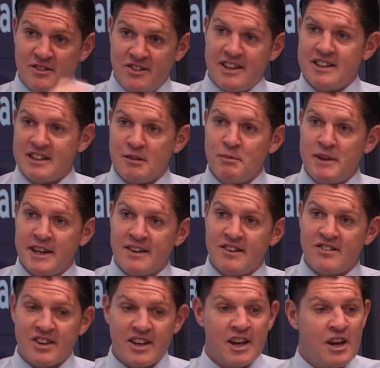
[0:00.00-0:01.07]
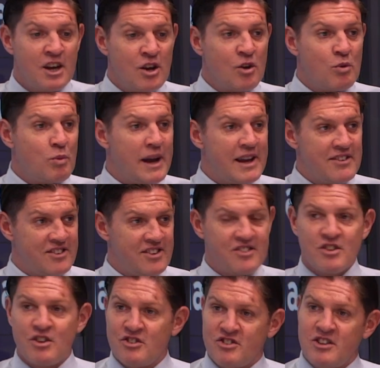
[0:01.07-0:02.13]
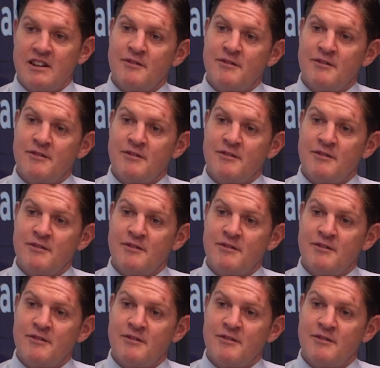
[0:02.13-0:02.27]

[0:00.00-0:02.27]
taking them here and say, where's this cost of